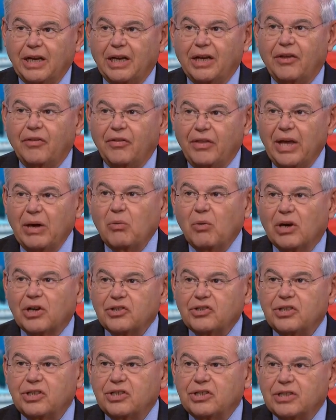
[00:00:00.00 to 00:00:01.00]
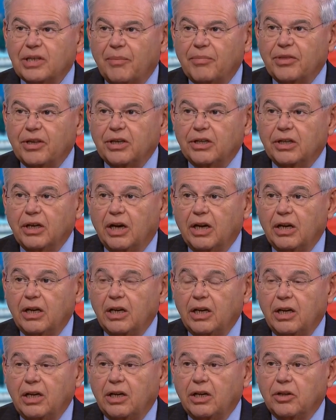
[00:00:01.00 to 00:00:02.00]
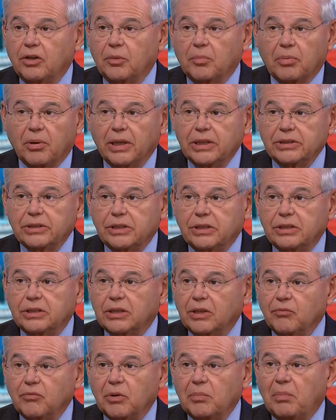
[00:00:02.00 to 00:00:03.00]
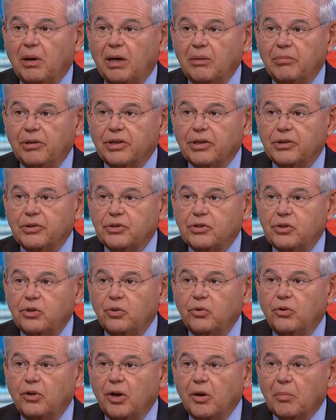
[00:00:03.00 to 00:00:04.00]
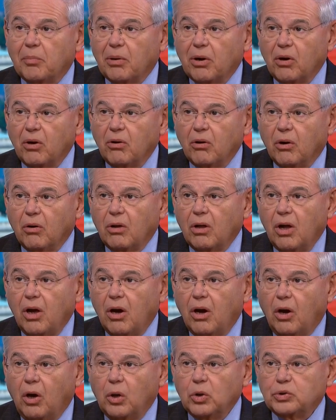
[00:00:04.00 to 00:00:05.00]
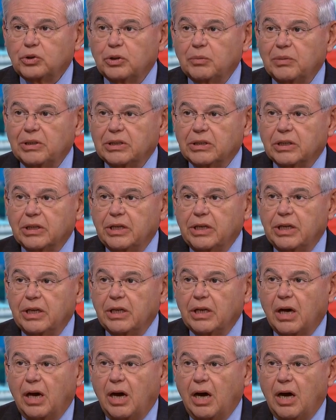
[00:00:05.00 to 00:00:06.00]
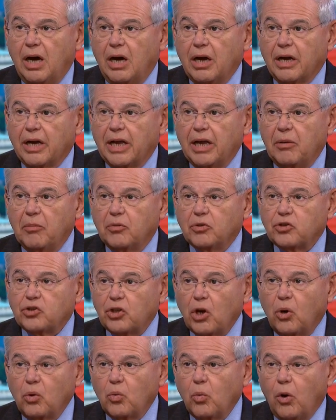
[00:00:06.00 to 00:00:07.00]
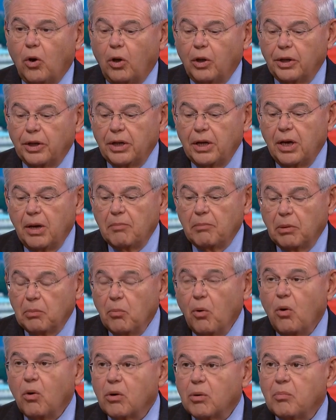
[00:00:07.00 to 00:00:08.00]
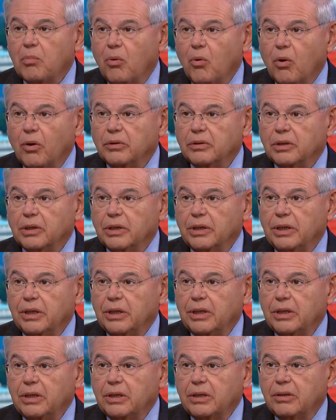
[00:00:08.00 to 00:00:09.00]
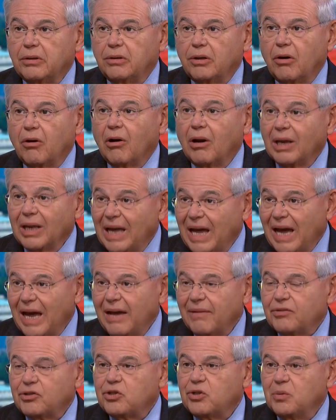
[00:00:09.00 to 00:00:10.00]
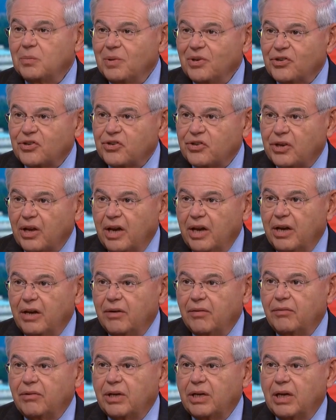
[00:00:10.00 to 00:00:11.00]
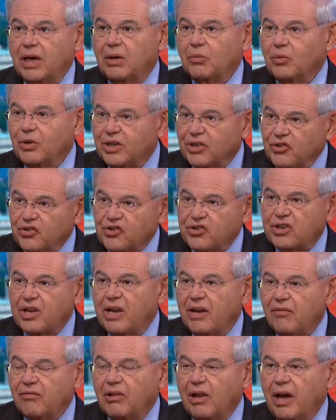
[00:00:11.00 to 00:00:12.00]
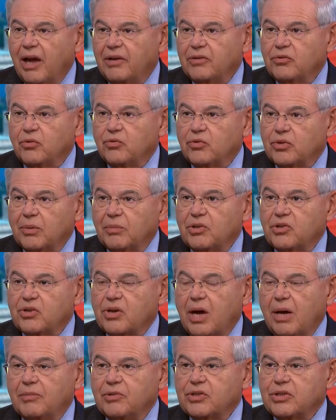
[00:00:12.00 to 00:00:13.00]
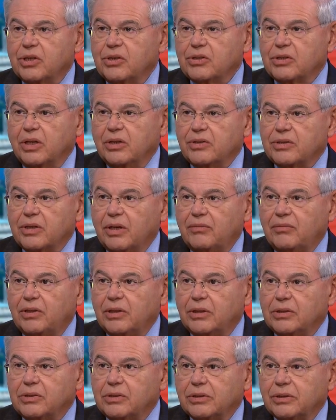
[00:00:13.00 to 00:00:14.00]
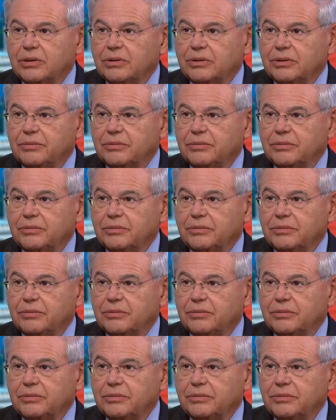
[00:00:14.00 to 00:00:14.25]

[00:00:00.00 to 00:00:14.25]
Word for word: they want to see see something done, the president and Republicans, to their peril, ultimately uh, can stonewall it. But more importantly, there are lives to be saved, and we can save lives through some of these common sense gun safety legislation.